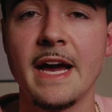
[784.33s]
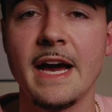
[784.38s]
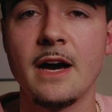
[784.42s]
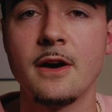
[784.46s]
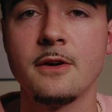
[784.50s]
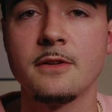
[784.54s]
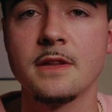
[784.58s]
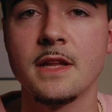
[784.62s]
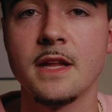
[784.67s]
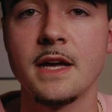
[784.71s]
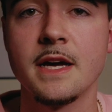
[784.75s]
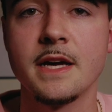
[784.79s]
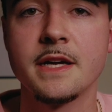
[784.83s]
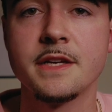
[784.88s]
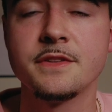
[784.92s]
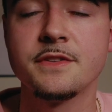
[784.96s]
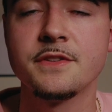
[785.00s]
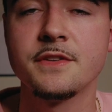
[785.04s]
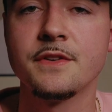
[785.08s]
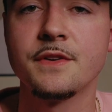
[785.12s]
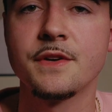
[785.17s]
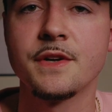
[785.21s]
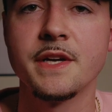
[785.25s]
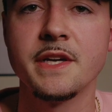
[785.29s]
an outline
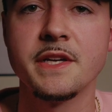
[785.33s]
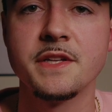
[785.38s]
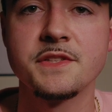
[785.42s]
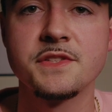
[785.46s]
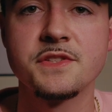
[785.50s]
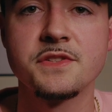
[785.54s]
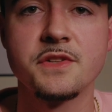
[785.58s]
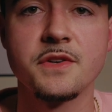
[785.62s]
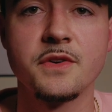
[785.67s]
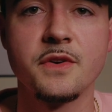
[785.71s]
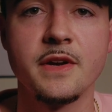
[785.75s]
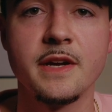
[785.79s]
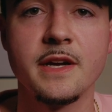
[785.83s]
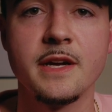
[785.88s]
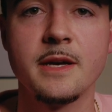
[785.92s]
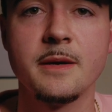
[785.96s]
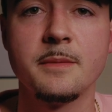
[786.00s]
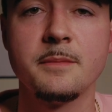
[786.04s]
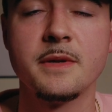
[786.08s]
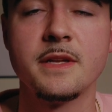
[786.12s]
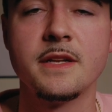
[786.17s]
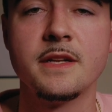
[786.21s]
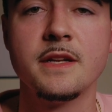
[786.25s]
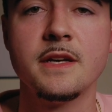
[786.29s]
to your
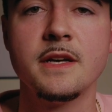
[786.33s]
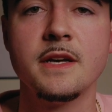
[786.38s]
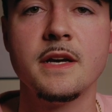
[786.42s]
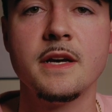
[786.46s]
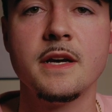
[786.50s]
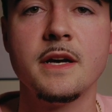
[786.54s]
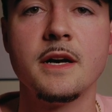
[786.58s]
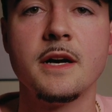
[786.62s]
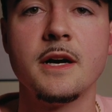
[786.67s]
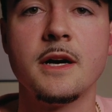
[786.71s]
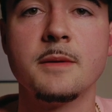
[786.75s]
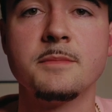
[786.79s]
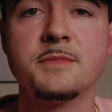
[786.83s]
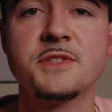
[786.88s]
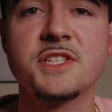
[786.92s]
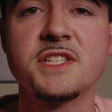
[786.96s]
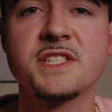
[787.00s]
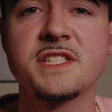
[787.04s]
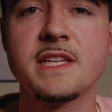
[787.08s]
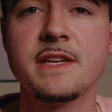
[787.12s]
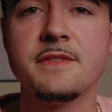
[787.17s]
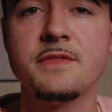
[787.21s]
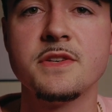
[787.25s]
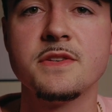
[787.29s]
Instagram, and
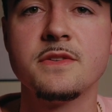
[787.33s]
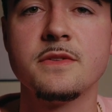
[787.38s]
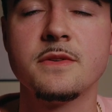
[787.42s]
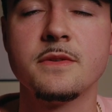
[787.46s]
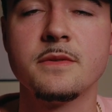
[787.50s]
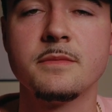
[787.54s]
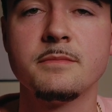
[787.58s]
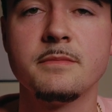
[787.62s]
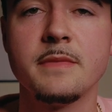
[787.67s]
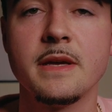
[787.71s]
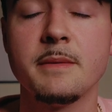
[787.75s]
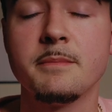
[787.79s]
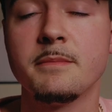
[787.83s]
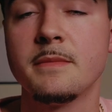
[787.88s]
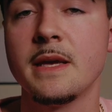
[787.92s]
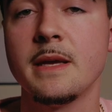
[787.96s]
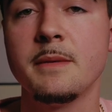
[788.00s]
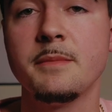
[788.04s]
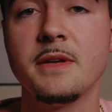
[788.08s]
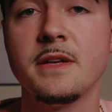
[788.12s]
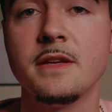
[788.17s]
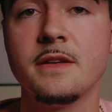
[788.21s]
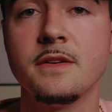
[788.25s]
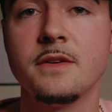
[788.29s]
just give you,
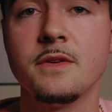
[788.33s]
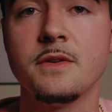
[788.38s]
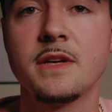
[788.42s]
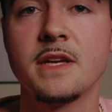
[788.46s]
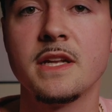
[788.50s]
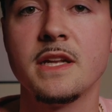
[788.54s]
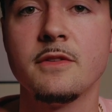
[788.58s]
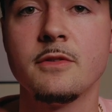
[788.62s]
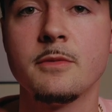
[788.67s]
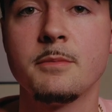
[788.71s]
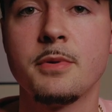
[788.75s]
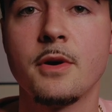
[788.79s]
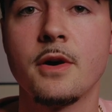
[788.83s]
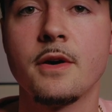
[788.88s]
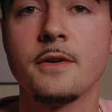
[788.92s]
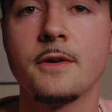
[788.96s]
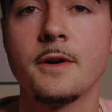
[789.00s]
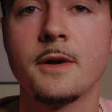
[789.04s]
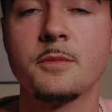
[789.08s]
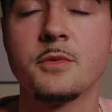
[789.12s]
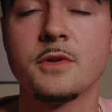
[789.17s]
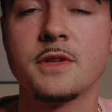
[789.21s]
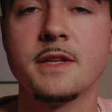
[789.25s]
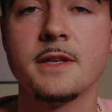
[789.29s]
maybe you can even
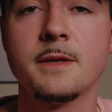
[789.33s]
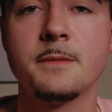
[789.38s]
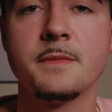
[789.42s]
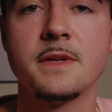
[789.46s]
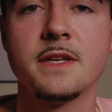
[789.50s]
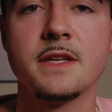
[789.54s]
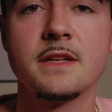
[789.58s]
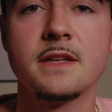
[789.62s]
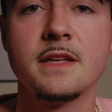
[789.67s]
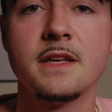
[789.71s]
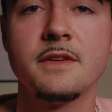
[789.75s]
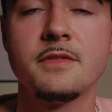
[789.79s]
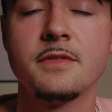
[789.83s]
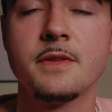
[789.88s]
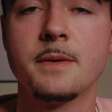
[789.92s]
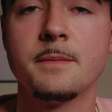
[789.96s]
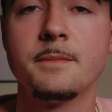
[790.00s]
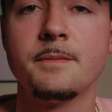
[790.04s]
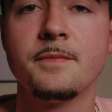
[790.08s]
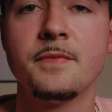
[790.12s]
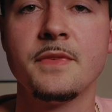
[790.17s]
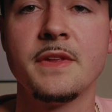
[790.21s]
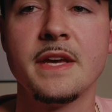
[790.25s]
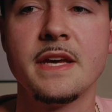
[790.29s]
partner up with them and
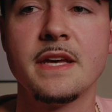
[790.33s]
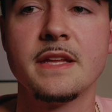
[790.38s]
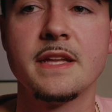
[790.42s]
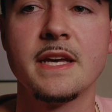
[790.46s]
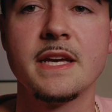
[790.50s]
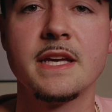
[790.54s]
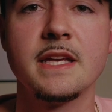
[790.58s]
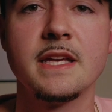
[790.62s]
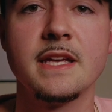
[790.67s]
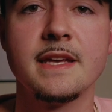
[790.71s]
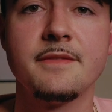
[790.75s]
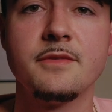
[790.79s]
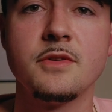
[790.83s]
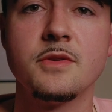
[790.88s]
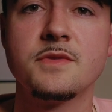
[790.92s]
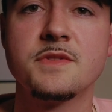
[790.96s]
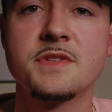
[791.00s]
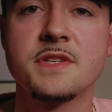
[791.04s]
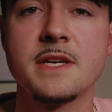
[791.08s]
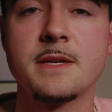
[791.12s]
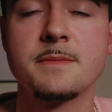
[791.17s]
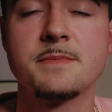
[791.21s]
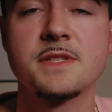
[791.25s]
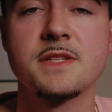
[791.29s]
they can give you
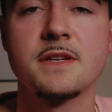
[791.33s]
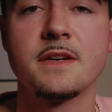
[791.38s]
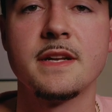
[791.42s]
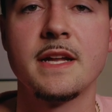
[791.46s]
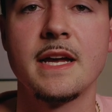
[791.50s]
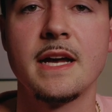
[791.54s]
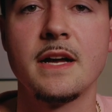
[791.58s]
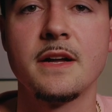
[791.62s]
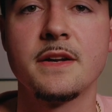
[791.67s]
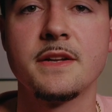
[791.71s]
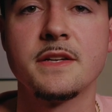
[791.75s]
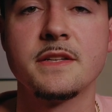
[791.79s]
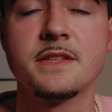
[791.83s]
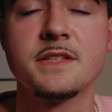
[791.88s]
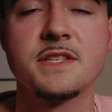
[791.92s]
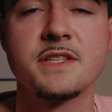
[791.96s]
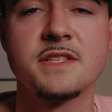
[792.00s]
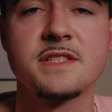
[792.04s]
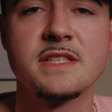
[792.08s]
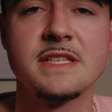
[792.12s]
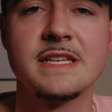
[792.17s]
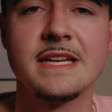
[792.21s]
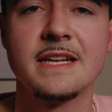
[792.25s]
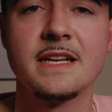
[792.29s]
tips on how to
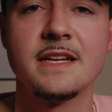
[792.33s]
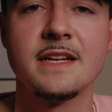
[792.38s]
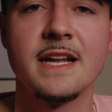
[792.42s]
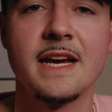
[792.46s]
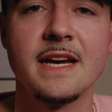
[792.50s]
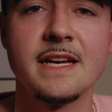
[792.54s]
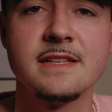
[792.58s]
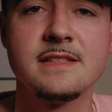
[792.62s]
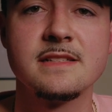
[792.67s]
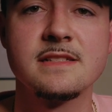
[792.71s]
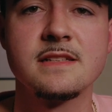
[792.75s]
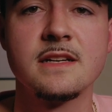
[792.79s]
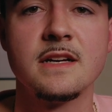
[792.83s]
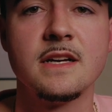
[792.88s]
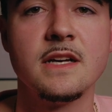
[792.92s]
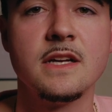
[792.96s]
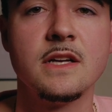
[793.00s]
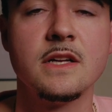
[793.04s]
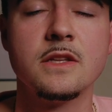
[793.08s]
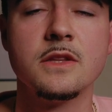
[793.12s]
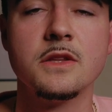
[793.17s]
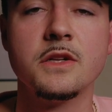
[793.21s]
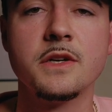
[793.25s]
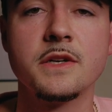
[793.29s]
just get a nice
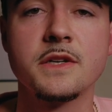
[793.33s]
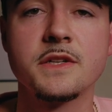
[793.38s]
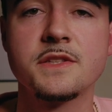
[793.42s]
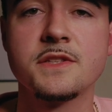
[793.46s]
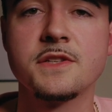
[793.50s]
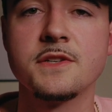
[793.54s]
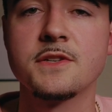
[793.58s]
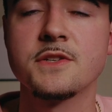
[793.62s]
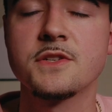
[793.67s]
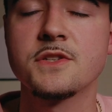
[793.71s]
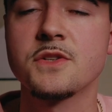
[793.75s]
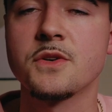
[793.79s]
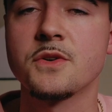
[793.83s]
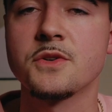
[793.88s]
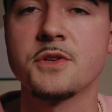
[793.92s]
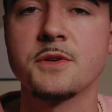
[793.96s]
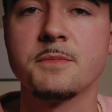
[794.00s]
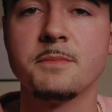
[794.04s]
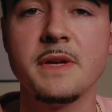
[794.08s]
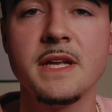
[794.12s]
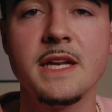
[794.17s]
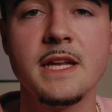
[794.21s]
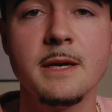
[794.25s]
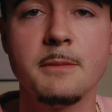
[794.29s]
look to your
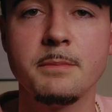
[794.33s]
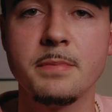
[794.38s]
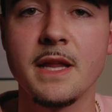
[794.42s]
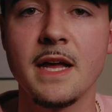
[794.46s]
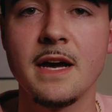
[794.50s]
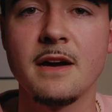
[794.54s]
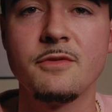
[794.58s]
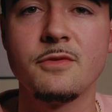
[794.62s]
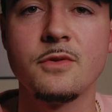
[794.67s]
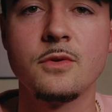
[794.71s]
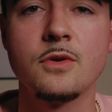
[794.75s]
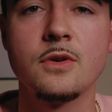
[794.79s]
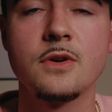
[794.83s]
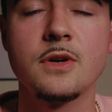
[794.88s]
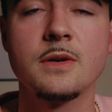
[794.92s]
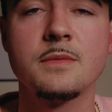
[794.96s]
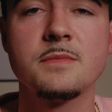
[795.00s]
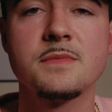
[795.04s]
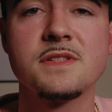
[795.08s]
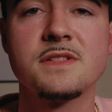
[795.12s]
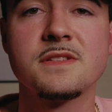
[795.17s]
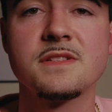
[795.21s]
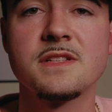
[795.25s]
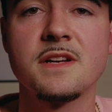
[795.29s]
social media
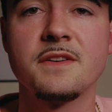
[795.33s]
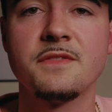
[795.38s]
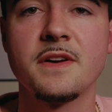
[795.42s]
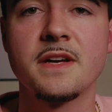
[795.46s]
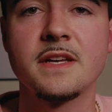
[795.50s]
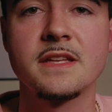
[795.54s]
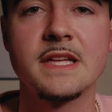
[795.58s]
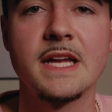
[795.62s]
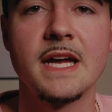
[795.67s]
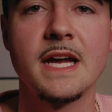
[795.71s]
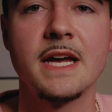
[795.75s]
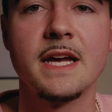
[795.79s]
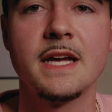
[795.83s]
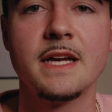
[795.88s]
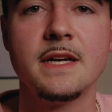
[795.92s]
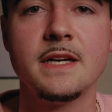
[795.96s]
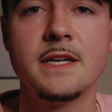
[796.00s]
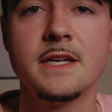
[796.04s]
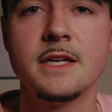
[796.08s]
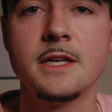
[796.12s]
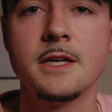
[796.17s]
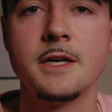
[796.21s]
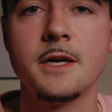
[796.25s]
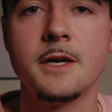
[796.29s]
platforms and stuff like that.
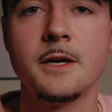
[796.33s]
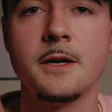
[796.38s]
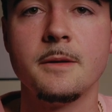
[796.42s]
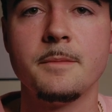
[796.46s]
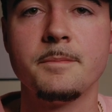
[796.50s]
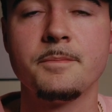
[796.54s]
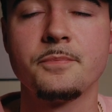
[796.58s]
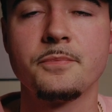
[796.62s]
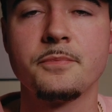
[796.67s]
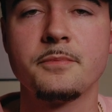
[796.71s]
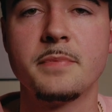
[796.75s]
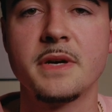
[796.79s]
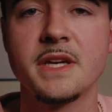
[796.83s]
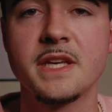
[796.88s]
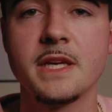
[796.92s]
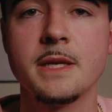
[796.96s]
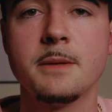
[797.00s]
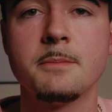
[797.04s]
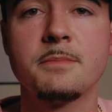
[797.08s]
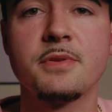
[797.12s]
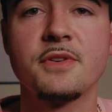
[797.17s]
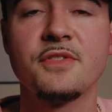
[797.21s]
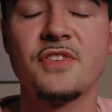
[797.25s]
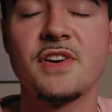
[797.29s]
But
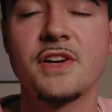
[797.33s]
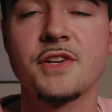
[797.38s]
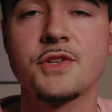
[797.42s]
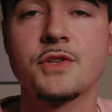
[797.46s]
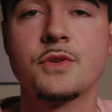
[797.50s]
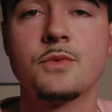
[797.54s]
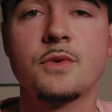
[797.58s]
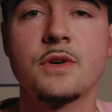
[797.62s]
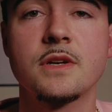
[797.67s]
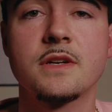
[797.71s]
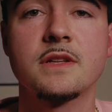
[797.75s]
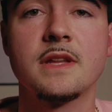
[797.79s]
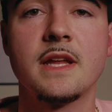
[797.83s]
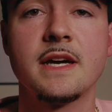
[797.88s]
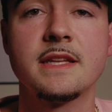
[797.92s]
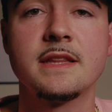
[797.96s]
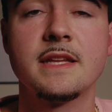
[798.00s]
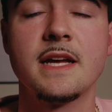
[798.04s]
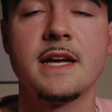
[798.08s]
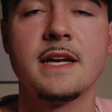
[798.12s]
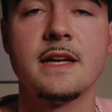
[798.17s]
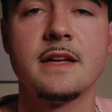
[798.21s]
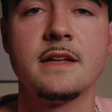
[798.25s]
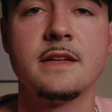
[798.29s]
getting professional work
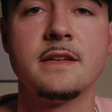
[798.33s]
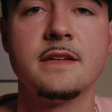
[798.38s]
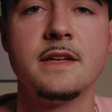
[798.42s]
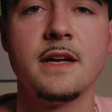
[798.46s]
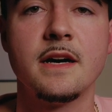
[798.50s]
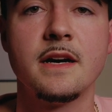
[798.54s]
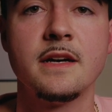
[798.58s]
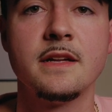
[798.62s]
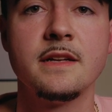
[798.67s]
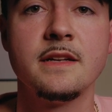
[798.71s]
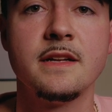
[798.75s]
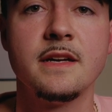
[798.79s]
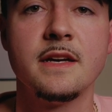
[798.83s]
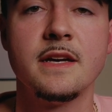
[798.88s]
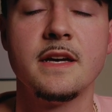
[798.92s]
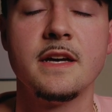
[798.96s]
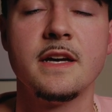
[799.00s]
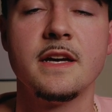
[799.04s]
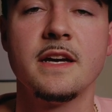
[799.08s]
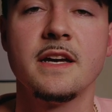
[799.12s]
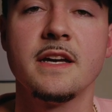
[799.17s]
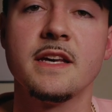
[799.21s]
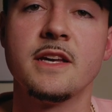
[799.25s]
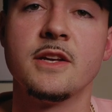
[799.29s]
like that done
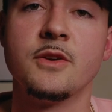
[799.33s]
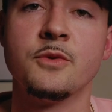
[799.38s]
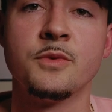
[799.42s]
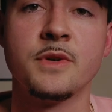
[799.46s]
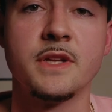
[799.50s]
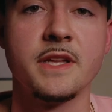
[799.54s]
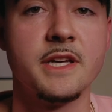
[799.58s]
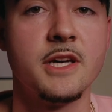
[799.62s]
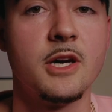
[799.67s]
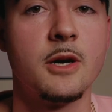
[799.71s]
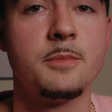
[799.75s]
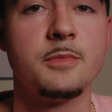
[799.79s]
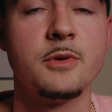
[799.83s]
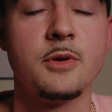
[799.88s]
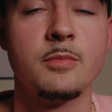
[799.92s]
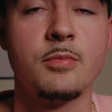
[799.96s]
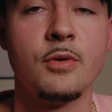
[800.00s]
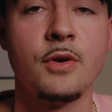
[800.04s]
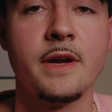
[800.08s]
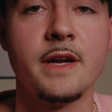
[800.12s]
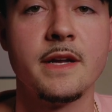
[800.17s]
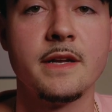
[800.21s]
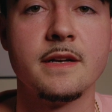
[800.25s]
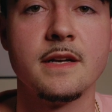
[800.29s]
can really help your
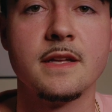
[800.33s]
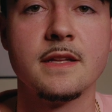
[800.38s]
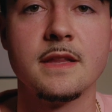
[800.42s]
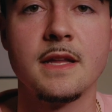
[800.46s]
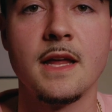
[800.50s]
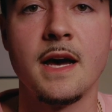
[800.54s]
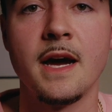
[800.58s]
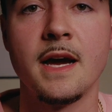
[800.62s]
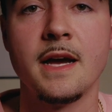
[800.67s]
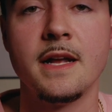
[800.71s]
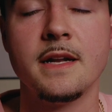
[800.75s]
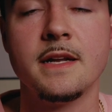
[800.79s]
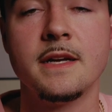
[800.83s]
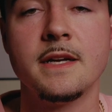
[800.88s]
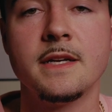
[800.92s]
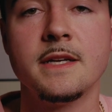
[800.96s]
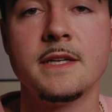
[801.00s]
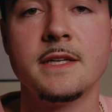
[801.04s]
brand a lot.